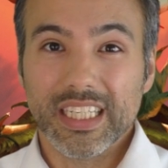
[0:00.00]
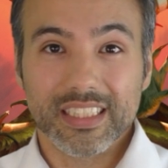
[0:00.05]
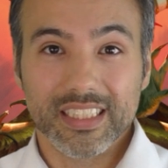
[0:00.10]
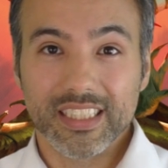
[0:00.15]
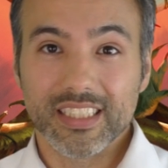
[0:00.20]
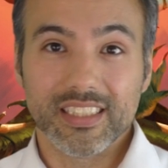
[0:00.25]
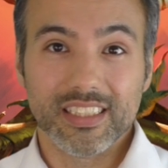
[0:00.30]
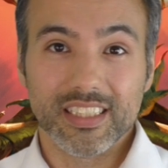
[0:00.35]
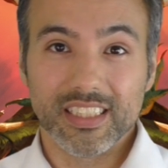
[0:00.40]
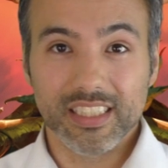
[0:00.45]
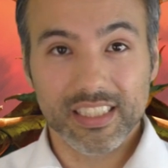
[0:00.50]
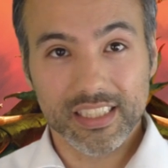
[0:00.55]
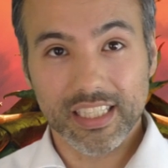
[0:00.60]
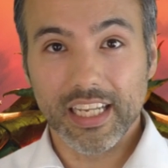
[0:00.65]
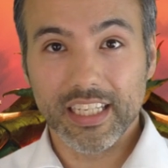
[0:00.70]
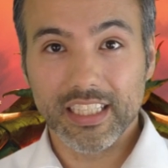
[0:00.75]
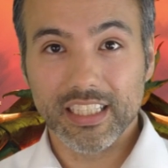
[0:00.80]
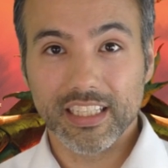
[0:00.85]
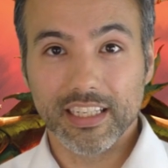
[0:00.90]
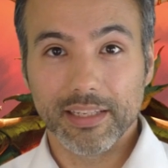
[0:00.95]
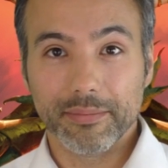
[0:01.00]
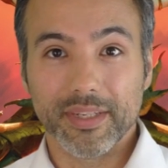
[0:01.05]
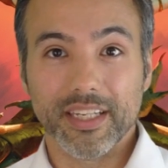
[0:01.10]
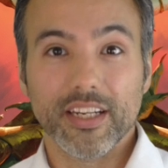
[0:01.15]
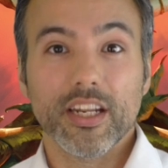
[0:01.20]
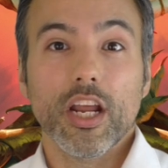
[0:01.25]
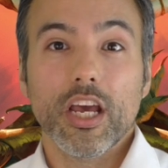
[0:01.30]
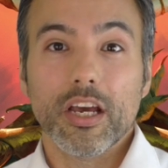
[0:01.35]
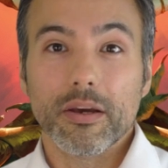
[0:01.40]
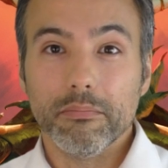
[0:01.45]
This is insane and
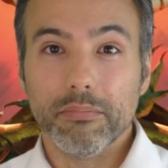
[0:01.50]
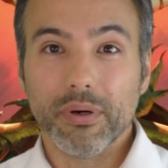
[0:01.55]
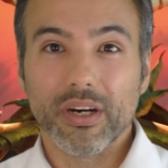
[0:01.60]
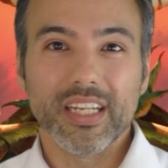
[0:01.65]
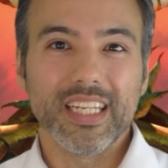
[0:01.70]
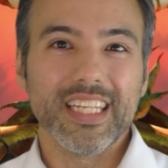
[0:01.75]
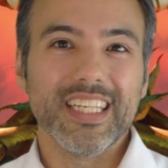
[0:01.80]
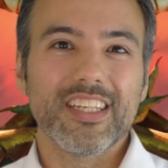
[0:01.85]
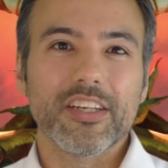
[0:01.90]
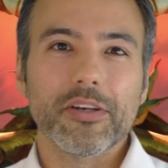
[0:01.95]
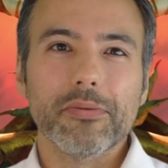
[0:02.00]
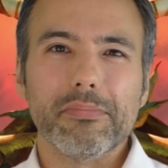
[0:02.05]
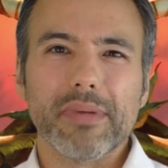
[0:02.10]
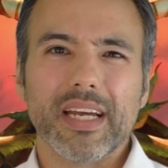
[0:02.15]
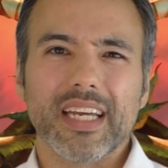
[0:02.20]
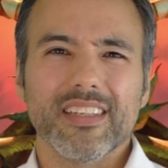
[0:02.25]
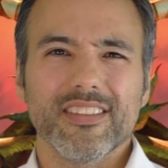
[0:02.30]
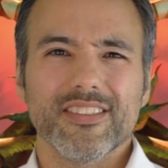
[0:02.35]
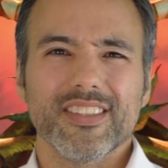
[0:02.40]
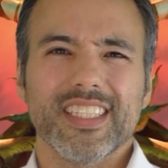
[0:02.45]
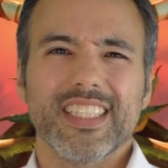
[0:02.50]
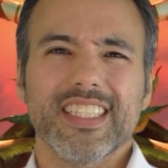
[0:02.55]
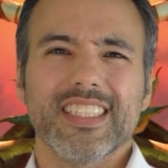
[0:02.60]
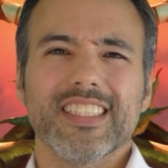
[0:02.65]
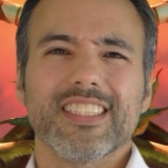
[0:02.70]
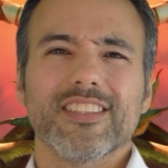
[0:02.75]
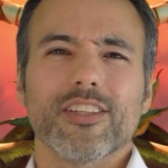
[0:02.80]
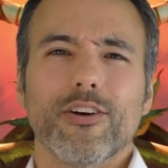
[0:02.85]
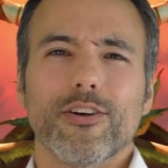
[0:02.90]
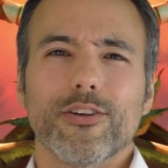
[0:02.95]
limited, but in Commander, it
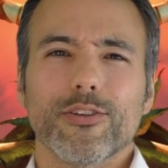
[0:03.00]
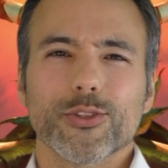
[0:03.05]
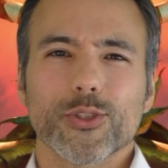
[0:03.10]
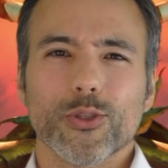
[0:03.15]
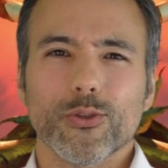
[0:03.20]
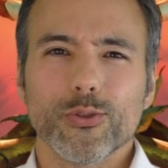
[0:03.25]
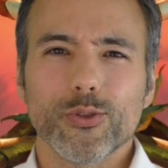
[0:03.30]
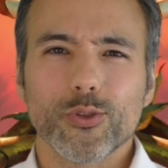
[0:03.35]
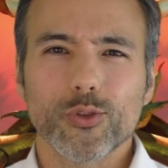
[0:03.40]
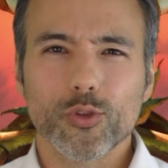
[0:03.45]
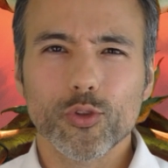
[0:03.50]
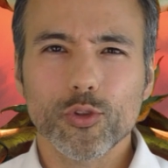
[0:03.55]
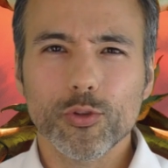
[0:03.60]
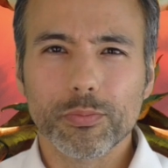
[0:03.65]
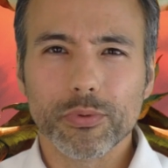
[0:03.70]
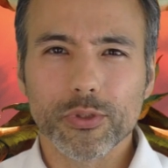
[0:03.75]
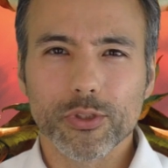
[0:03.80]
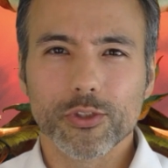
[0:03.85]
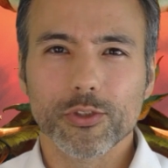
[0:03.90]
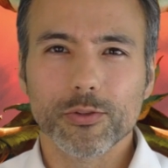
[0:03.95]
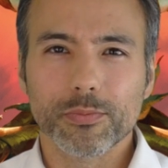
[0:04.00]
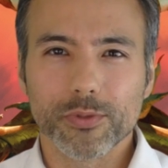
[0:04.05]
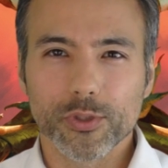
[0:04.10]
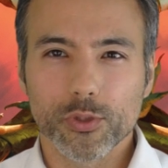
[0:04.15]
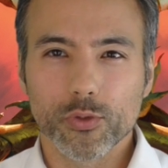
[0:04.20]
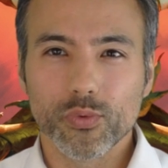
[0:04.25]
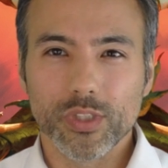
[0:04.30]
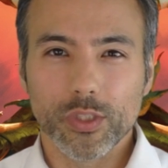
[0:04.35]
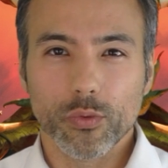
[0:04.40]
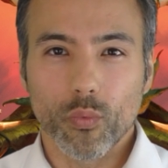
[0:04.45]
is also super, super
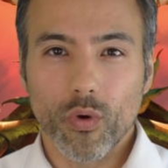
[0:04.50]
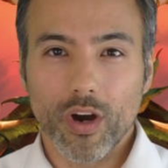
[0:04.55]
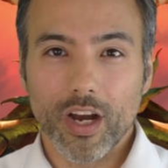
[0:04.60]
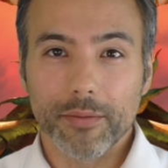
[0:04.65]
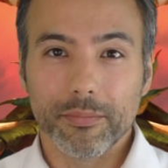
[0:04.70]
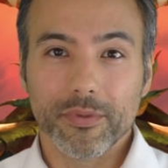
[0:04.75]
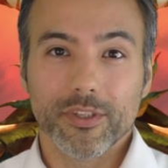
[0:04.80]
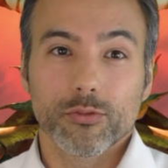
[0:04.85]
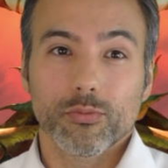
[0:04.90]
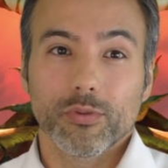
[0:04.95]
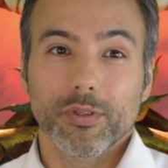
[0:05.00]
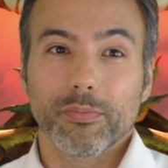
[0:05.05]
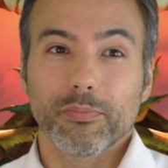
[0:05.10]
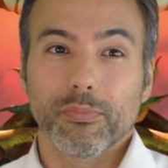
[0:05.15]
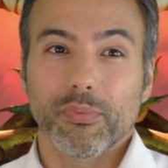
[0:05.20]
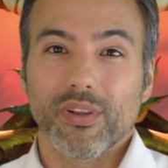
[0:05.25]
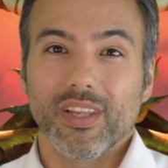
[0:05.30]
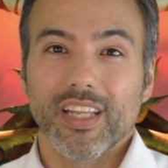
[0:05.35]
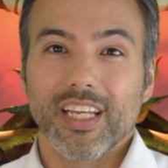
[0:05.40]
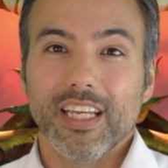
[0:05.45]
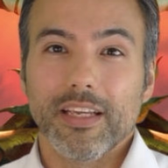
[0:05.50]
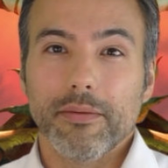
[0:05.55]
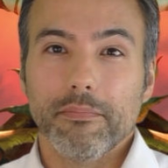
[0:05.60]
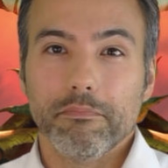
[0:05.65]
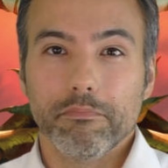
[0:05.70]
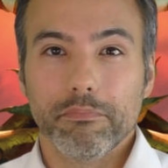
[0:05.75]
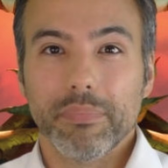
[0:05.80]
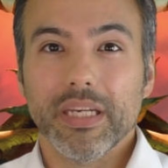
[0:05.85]
sweet. Why? Because we're playing